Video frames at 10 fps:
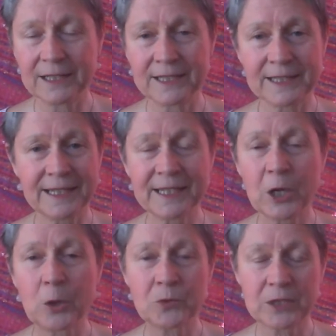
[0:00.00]
It does
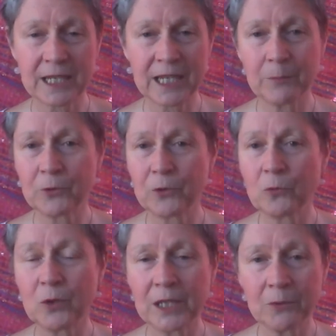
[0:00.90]
help to keep you
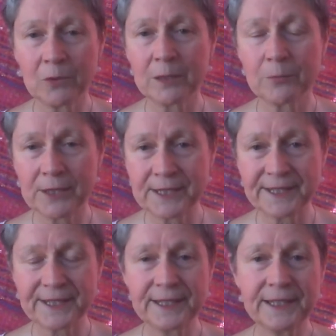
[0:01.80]
really, really
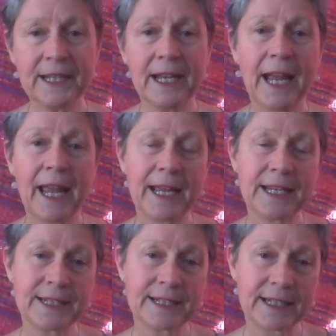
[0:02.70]
present.
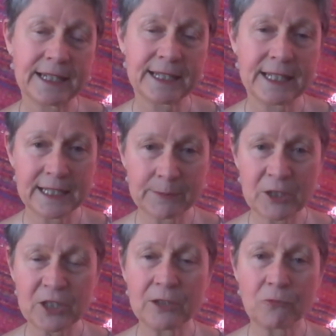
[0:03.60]
And
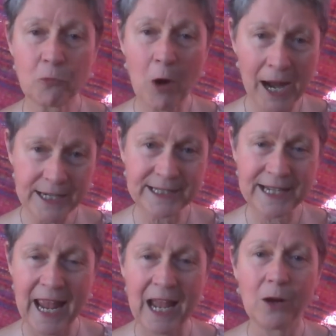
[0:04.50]
especially right
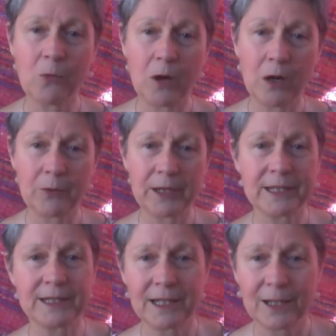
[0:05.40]
now, while we're
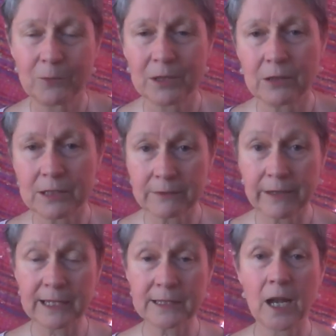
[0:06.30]
dealing with lots of
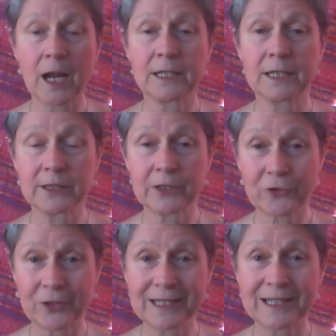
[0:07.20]
anxiety and
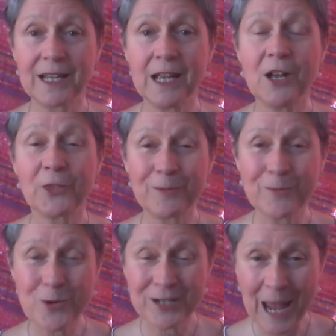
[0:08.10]
stress, the
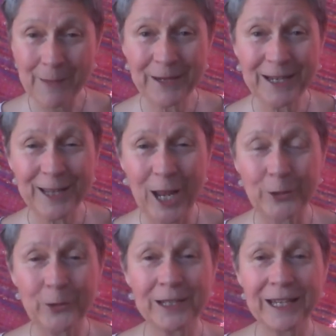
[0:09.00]
more tapping that
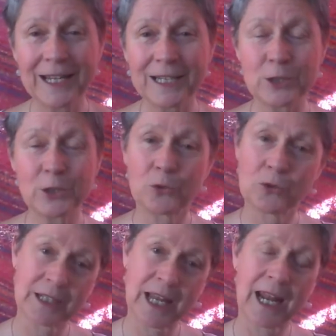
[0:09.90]
you can get into your
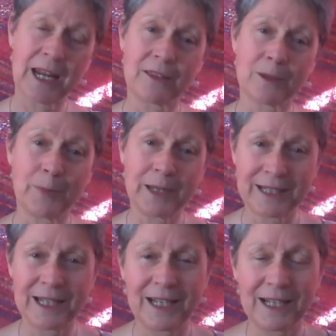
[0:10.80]
day, the
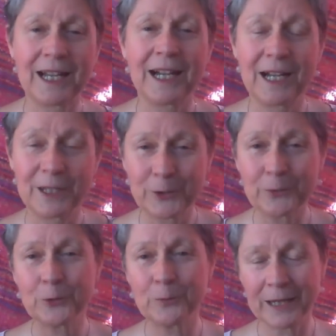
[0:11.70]
better you
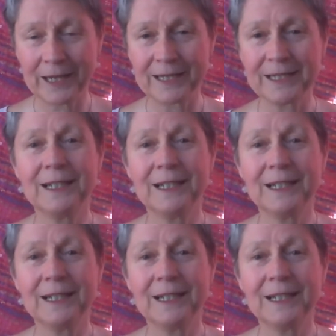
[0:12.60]
will be,